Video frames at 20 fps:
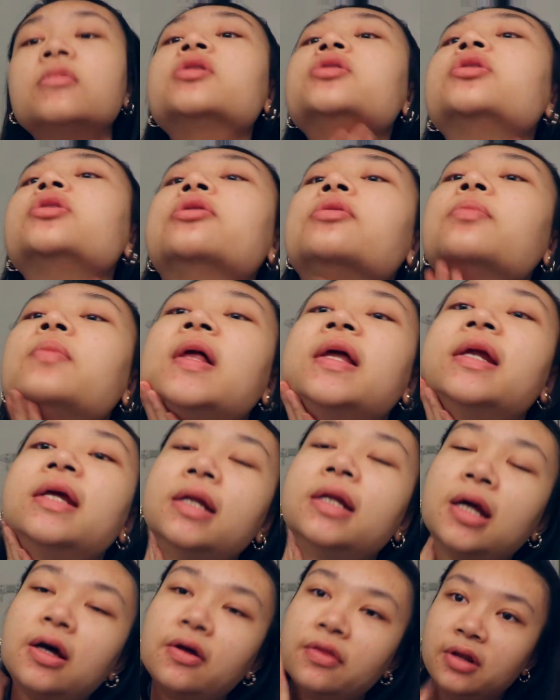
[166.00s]
Also blend
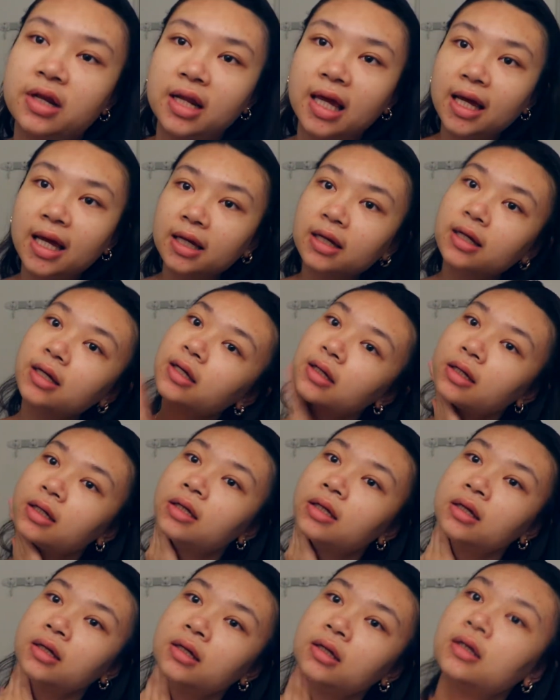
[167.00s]
it down the neck.
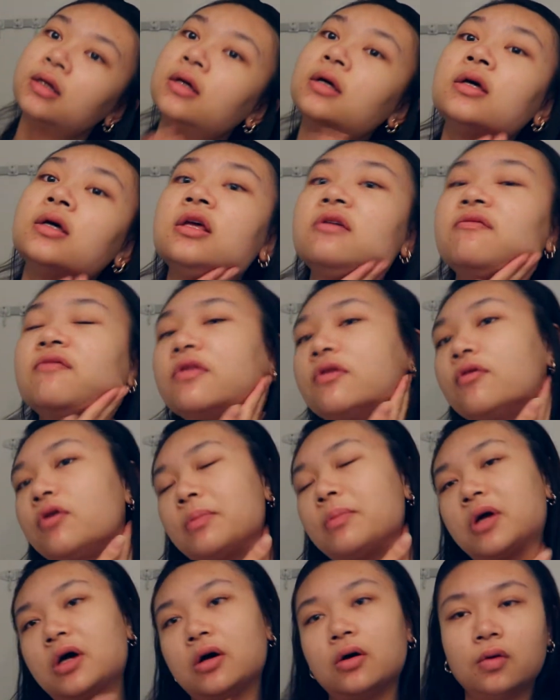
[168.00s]
Even
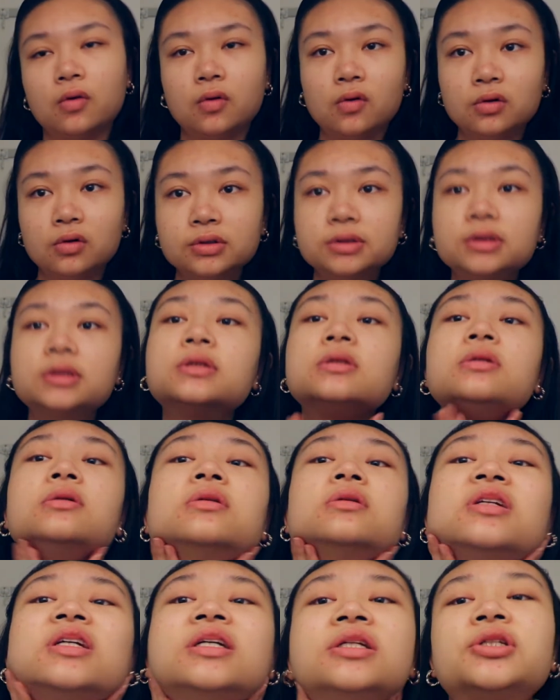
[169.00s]
though I'm not old,
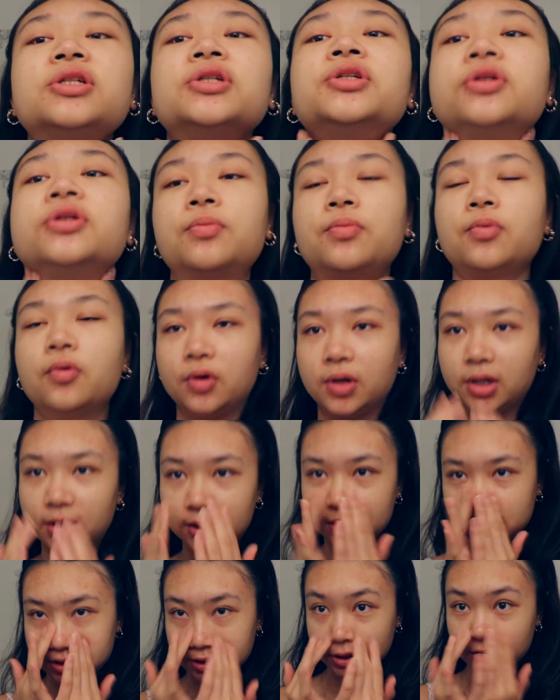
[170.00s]
it's just
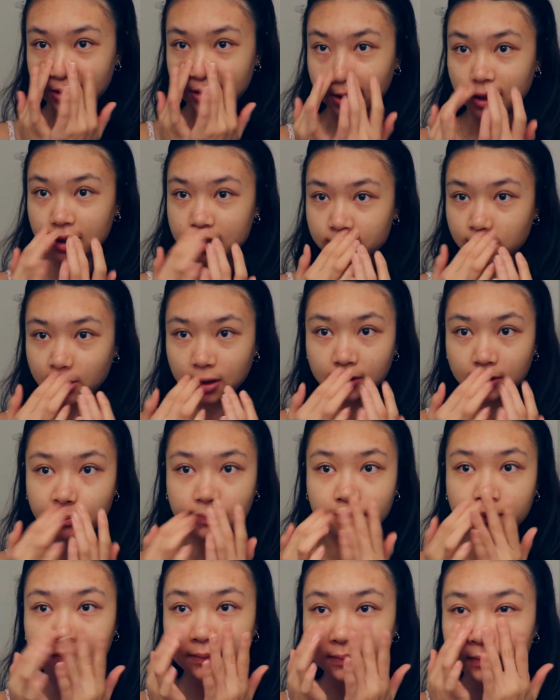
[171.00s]
important to do that as well.
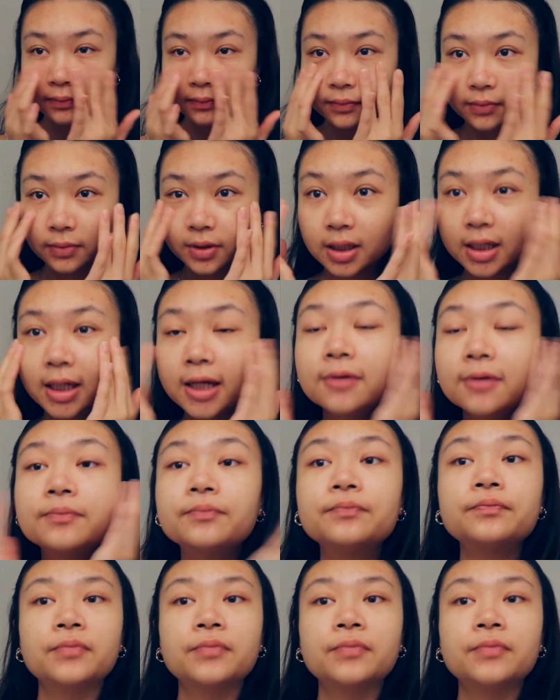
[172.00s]
Okay?